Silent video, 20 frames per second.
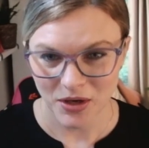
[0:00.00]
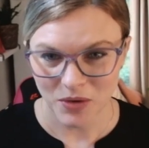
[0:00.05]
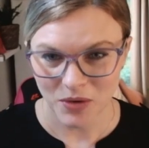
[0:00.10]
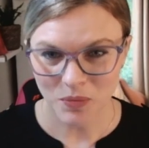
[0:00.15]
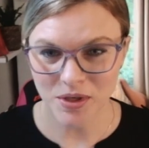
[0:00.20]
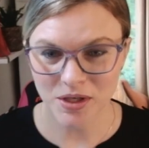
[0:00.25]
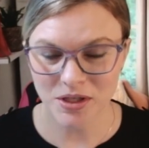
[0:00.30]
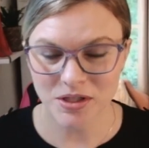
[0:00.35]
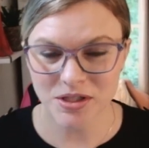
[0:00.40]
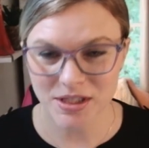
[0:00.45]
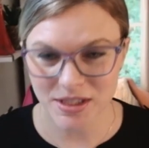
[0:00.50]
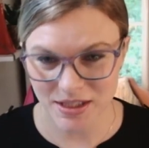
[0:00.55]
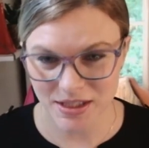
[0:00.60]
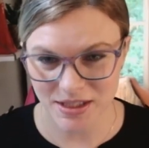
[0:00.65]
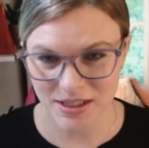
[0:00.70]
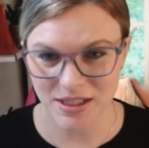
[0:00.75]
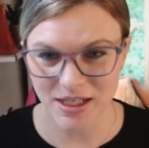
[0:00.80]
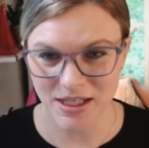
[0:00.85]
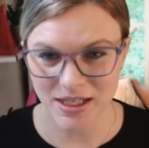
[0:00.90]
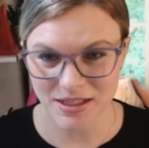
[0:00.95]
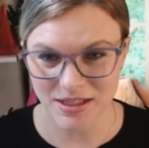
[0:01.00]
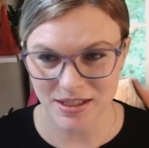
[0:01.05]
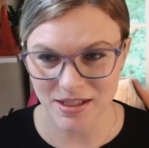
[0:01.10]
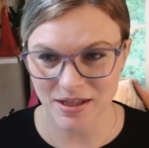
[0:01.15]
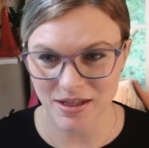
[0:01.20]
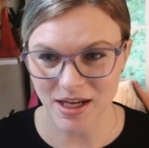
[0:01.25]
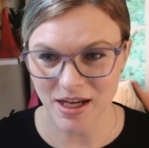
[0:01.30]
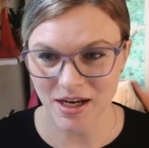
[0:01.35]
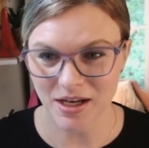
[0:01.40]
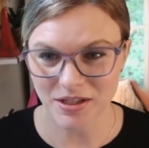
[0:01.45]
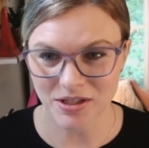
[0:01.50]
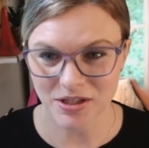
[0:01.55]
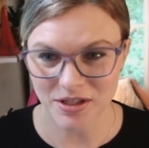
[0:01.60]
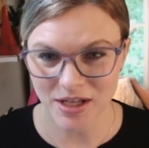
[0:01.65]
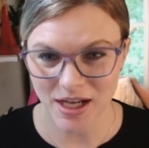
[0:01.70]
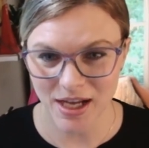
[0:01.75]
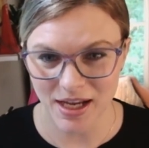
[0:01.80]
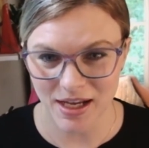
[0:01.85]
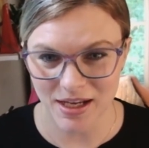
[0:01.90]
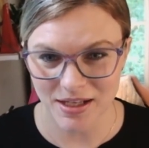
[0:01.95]
When you're 60 days into that 100
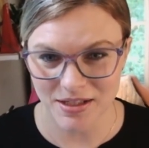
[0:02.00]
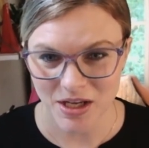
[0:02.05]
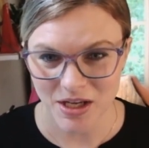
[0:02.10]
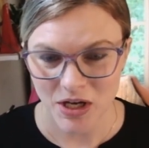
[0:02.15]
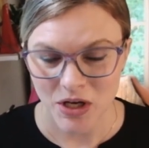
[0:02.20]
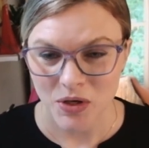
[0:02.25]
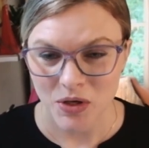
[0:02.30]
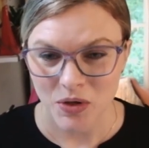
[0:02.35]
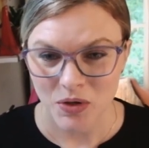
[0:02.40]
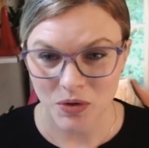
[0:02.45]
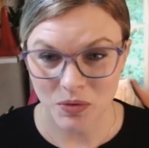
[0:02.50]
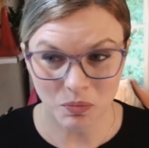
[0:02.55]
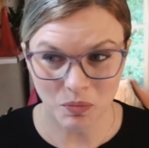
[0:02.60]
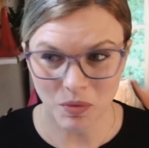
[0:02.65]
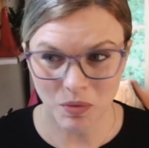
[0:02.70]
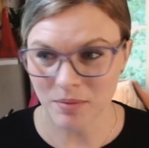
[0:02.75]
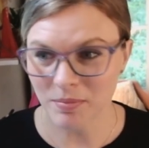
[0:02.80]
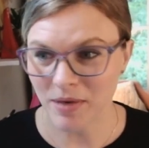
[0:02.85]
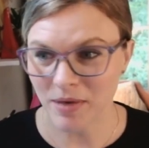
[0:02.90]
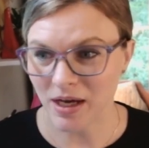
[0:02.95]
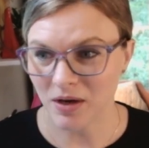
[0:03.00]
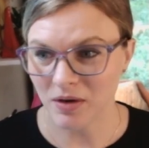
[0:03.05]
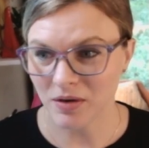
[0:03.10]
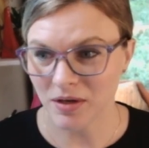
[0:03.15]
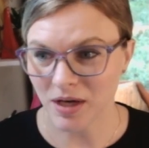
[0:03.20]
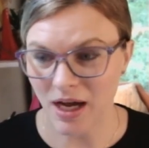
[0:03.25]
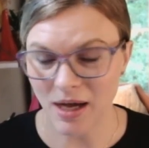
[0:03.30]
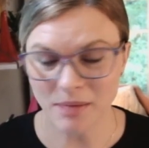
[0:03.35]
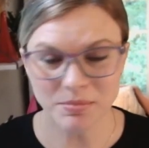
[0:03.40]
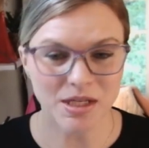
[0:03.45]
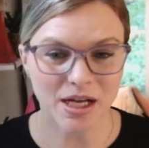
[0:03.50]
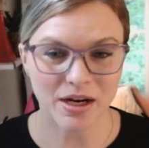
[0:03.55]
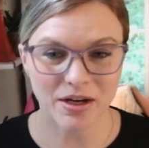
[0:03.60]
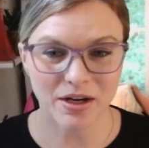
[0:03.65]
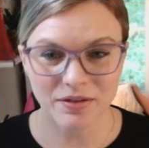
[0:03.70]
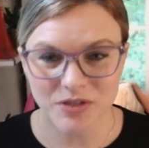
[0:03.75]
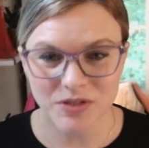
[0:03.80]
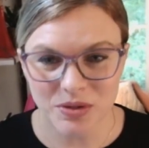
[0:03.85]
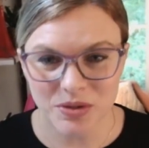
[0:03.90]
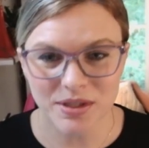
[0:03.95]
days, what about, I'm tired
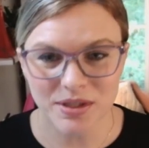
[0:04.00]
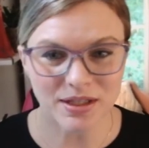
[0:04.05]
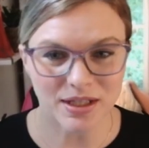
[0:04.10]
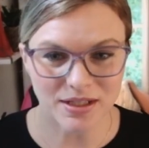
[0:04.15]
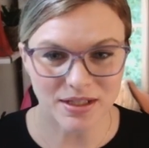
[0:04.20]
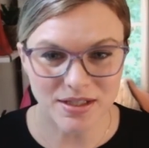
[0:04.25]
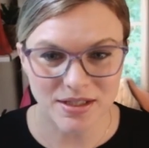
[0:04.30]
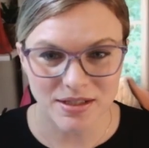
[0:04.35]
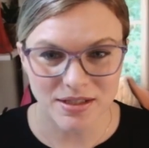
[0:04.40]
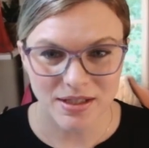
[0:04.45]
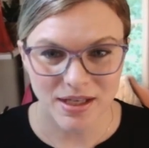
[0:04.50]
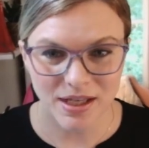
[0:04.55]
of doing this?